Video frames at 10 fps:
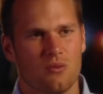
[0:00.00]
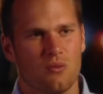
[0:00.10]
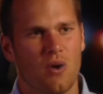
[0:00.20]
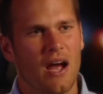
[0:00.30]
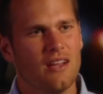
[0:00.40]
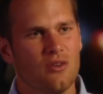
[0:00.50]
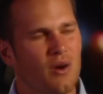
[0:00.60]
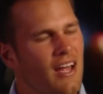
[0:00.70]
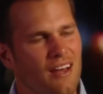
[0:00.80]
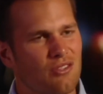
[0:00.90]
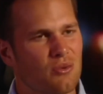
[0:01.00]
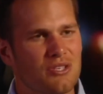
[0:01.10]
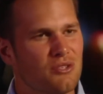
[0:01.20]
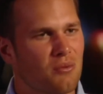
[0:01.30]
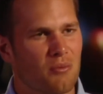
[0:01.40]
Why do I have 3
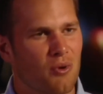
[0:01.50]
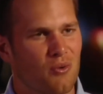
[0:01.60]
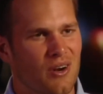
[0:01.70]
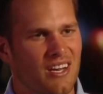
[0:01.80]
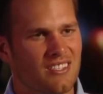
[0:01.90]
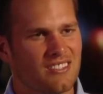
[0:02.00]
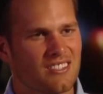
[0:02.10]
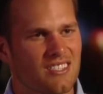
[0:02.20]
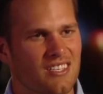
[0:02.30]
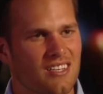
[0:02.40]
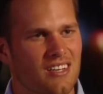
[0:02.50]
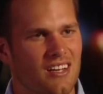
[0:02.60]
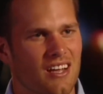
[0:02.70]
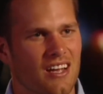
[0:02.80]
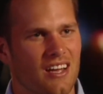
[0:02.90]
Super Bowl rings
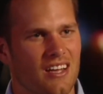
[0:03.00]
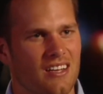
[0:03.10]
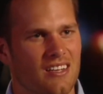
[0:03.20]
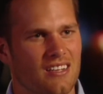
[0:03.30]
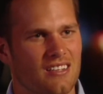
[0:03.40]
and